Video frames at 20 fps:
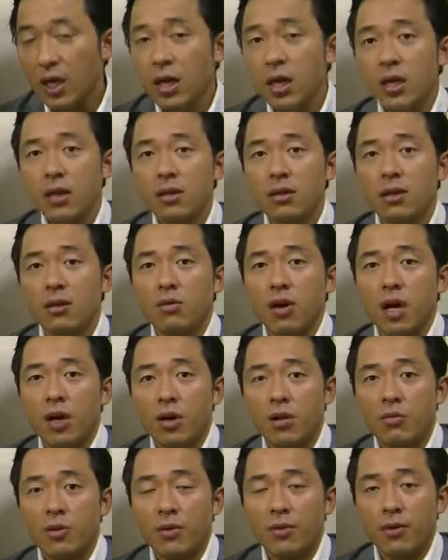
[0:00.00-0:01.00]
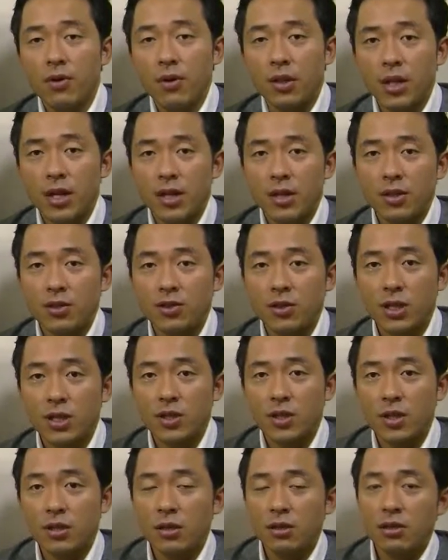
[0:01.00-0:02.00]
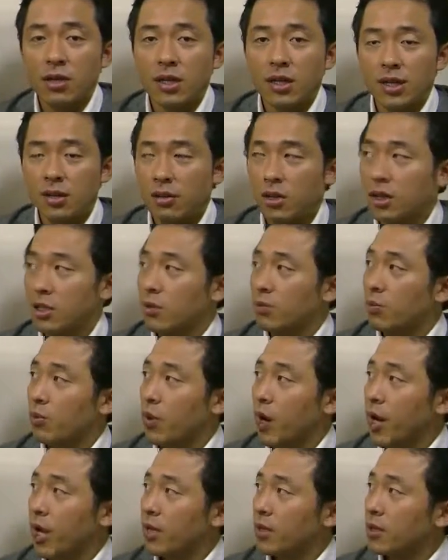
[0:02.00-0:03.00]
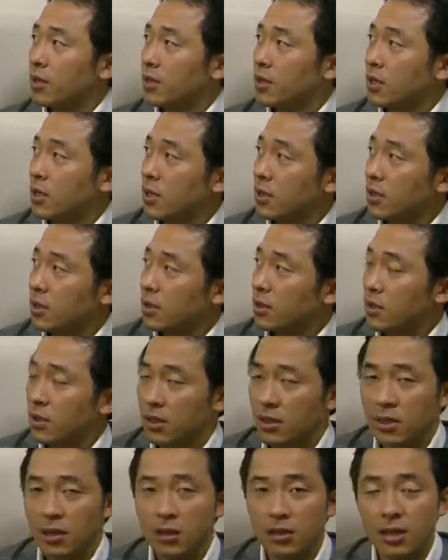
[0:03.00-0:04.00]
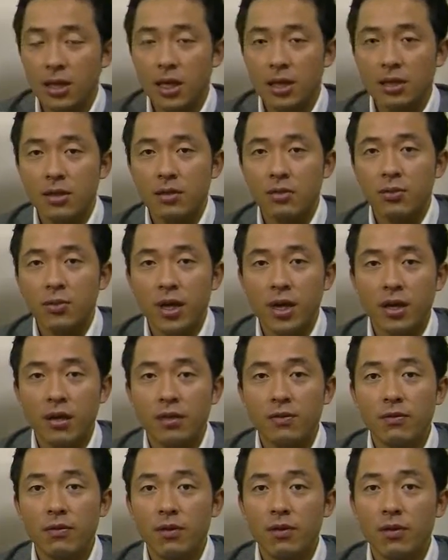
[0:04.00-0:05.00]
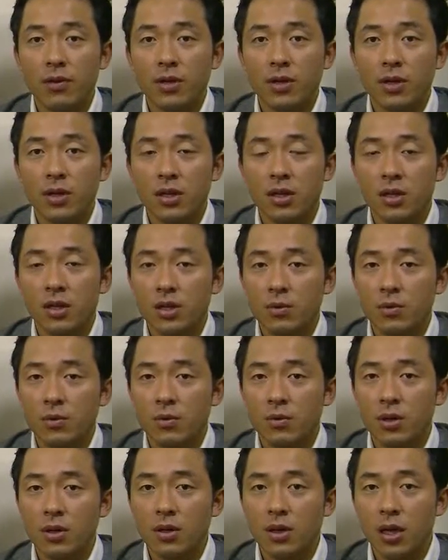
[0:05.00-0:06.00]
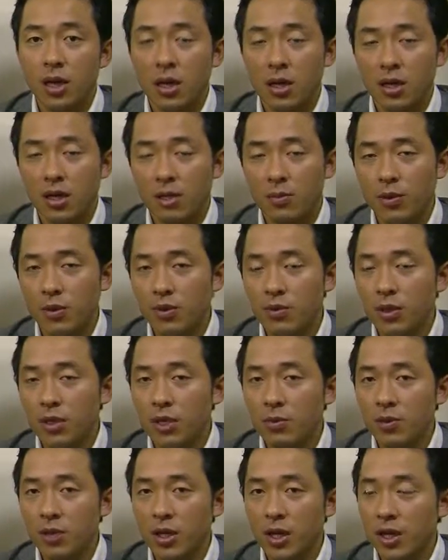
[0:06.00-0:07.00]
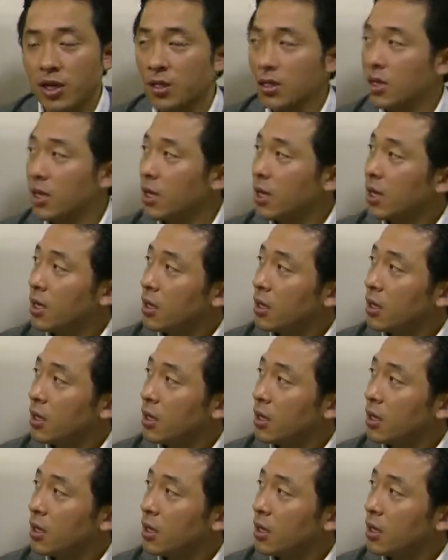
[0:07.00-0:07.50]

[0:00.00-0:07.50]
So before getting to the detail, I need to explain the tax rate for the income, individual income tax.